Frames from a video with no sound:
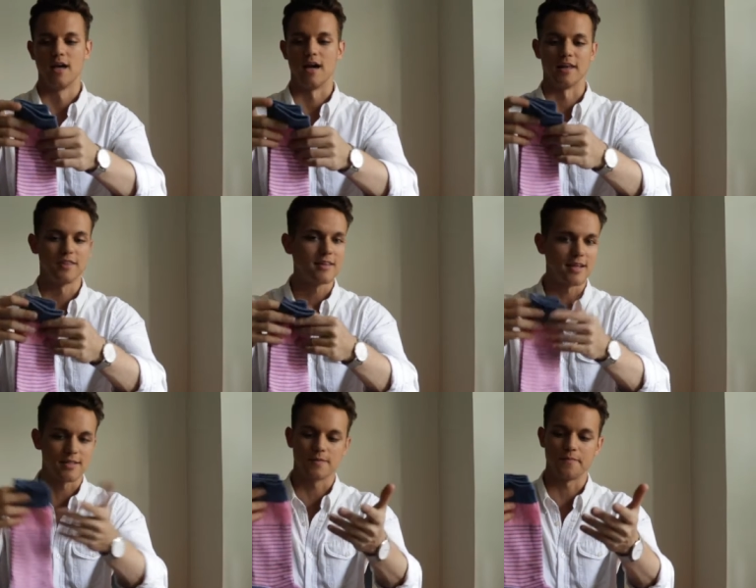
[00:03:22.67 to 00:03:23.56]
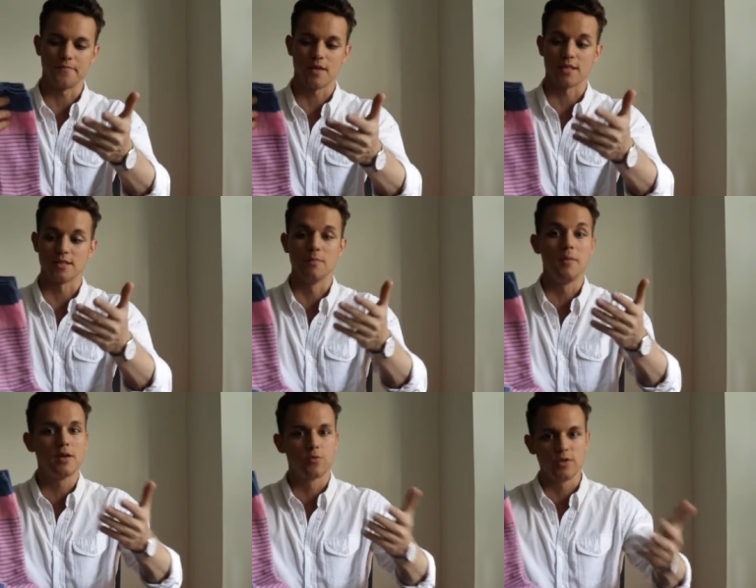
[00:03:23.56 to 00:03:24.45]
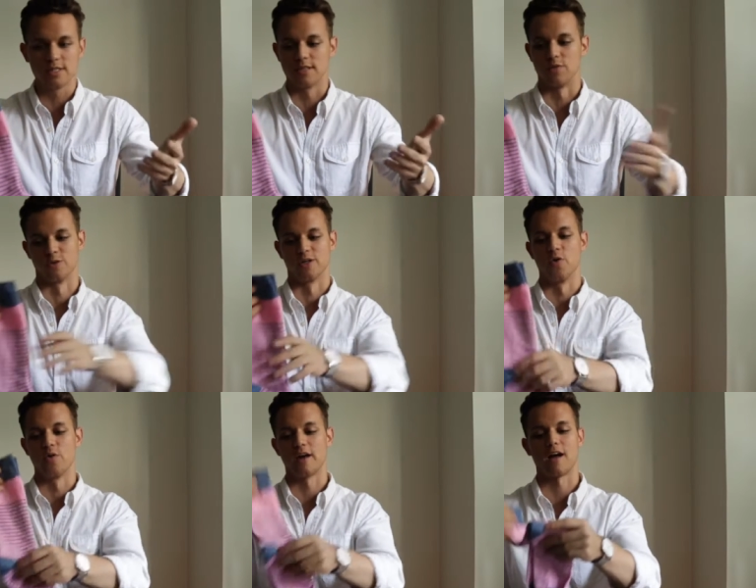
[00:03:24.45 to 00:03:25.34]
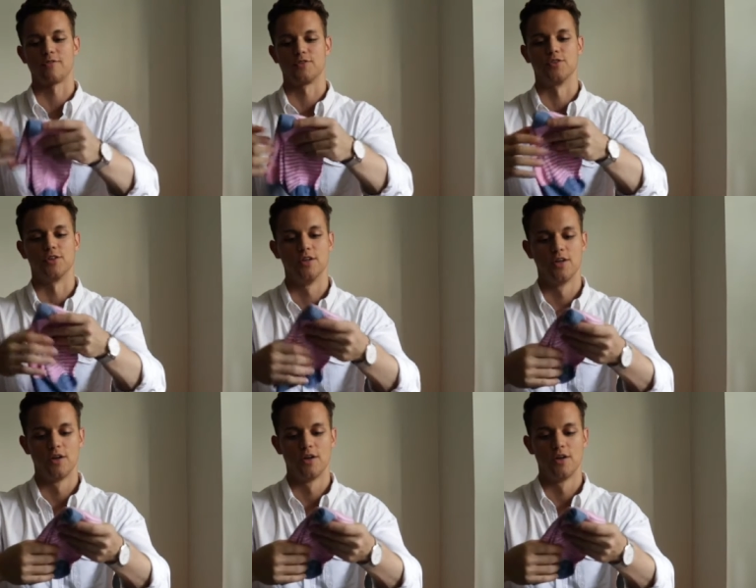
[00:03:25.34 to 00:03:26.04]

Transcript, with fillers: And I think that's that's the main reason that we're going after,